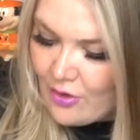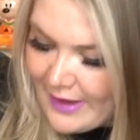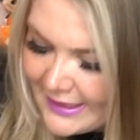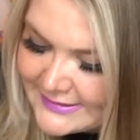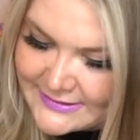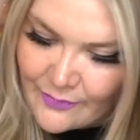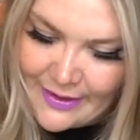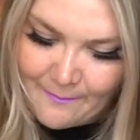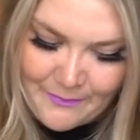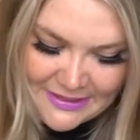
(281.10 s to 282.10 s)
Okay, so
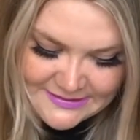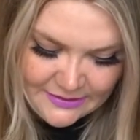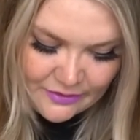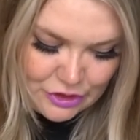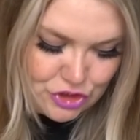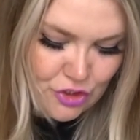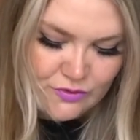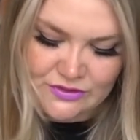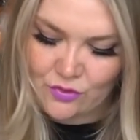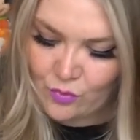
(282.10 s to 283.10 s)
it basically
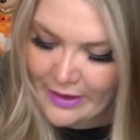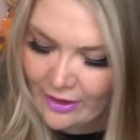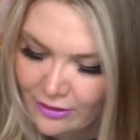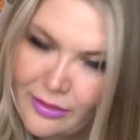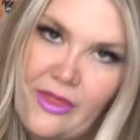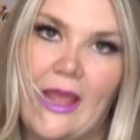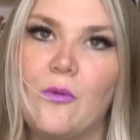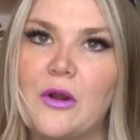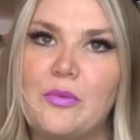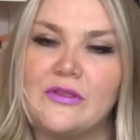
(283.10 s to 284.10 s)
shows you where they
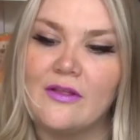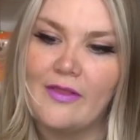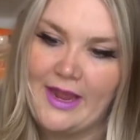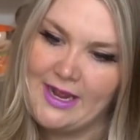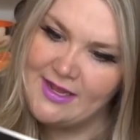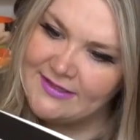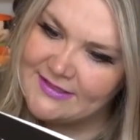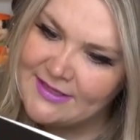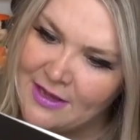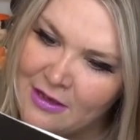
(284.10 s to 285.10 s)
would put the
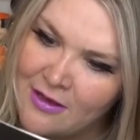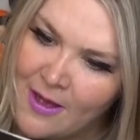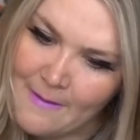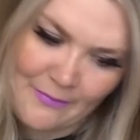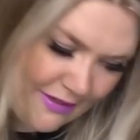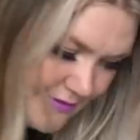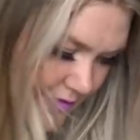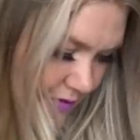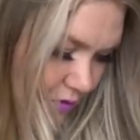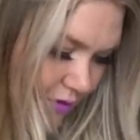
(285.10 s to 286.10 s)
lights, but it
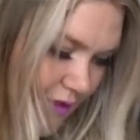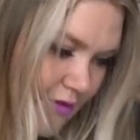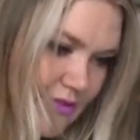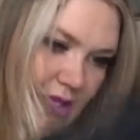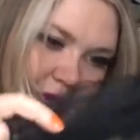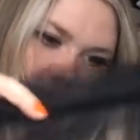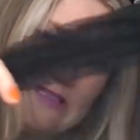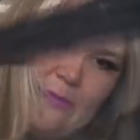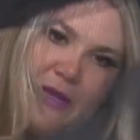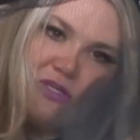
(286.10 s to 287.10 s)
doesn't look like there's any
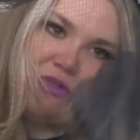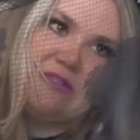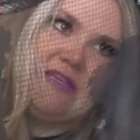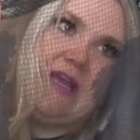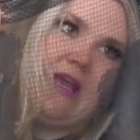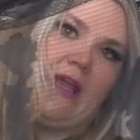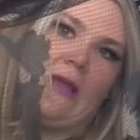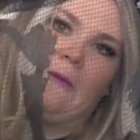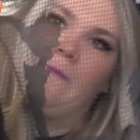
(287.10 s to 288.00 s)
specialty